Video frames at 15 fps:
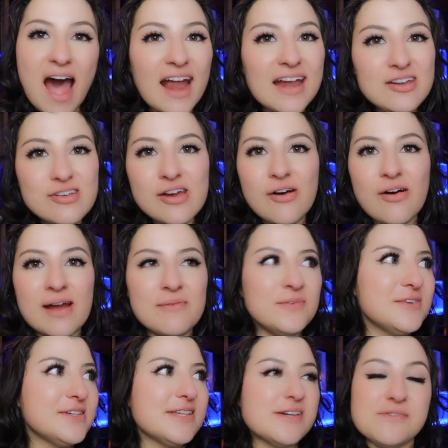I know I'm
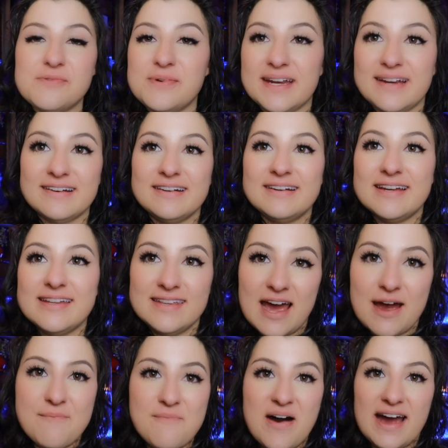really weird in
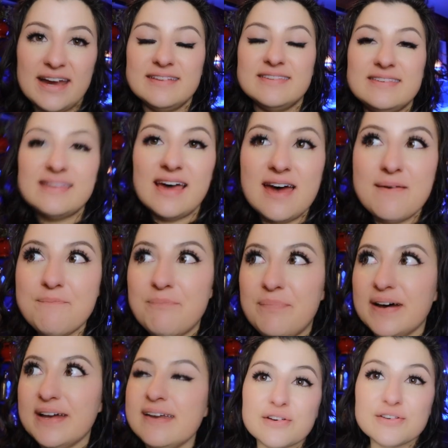that mindset,
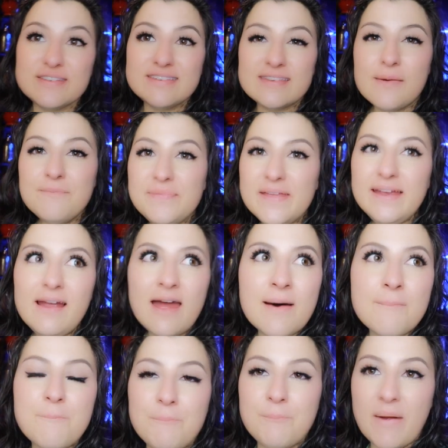but there's something
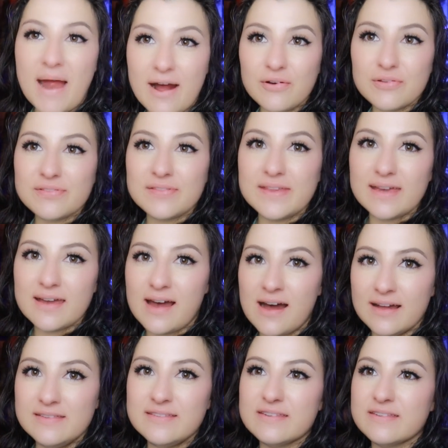about the
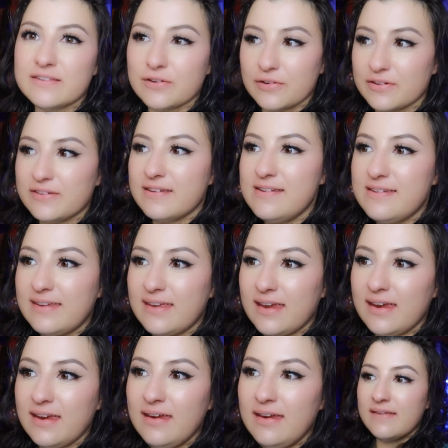uncertainty